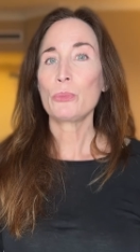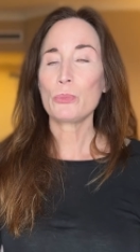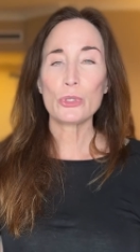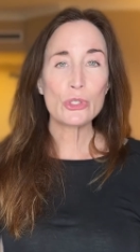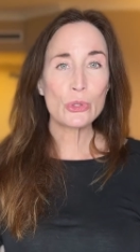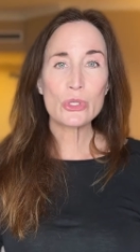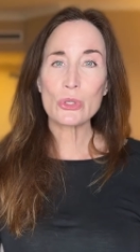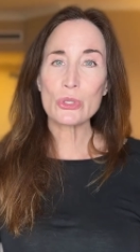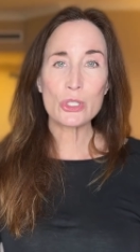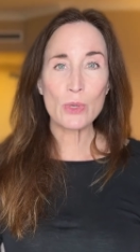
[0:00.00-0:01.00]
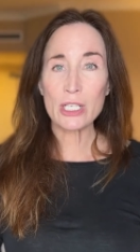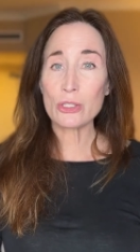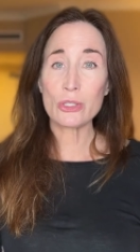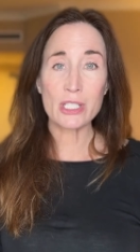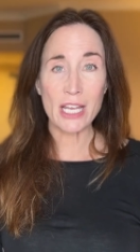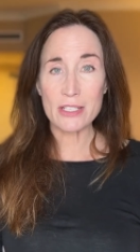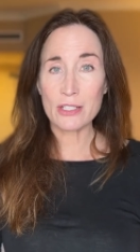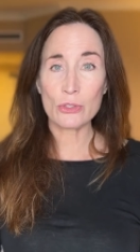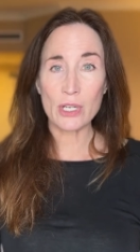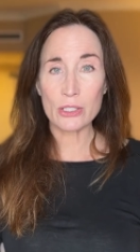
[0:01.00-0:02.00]
Producers, directors, casting
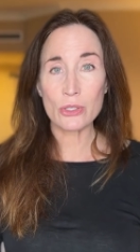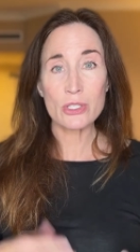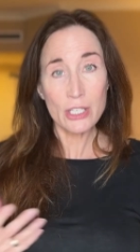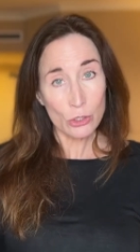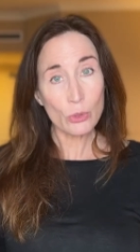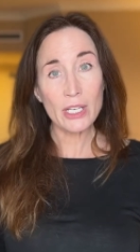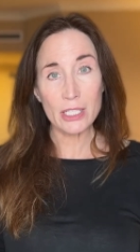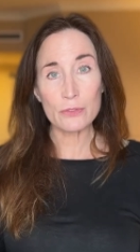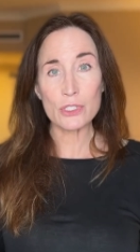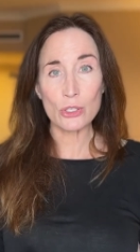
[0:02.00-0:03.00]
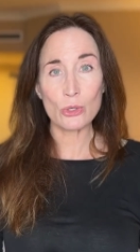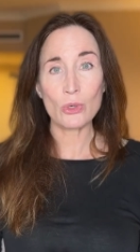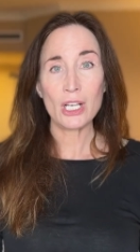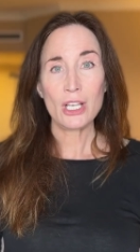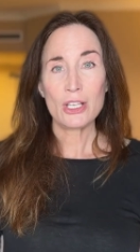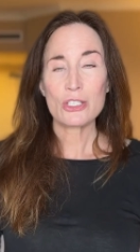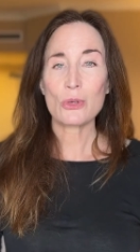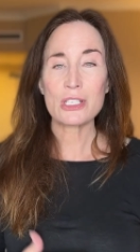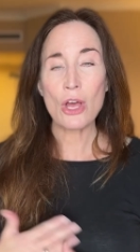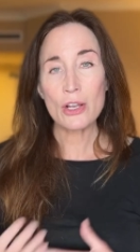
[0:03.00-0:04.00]
directors, they're creative too. So
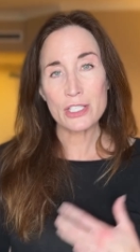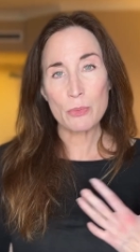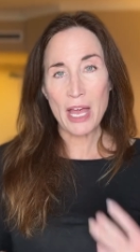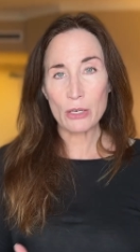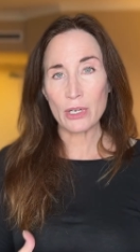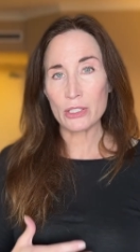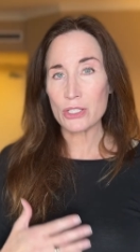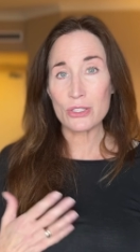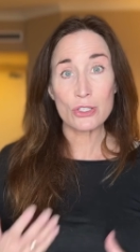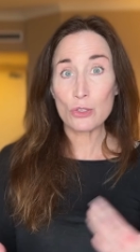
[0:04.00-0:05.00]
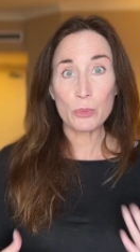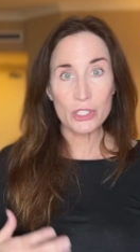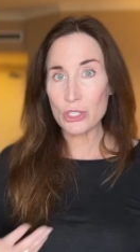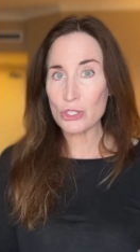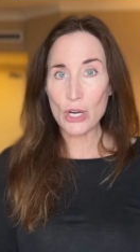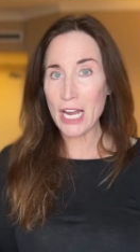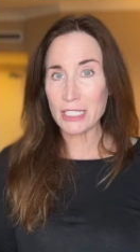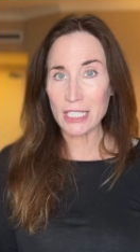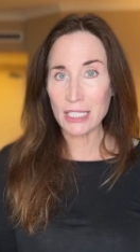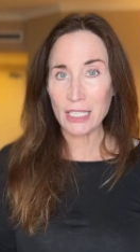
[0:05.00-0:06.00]
as long as the background isn't super
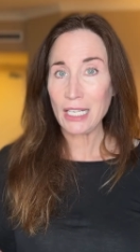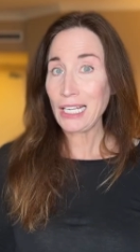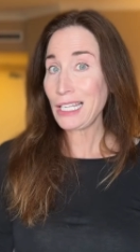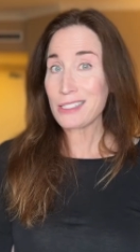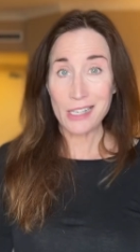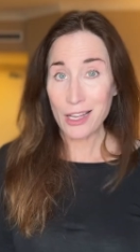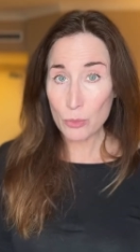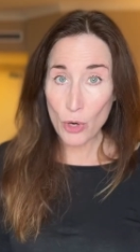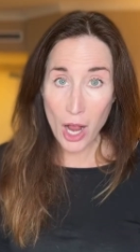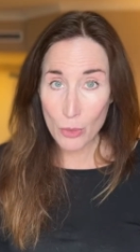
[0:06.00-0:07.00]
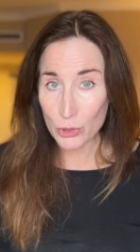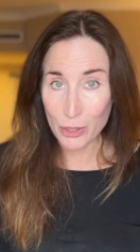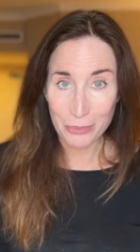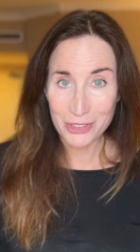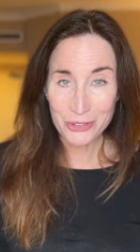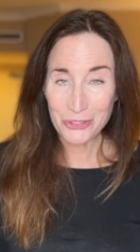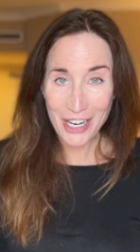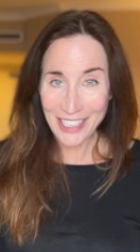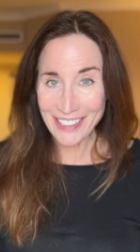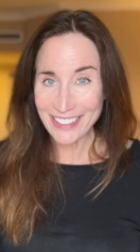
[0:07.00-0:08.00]
distracting, it's not a problem, right?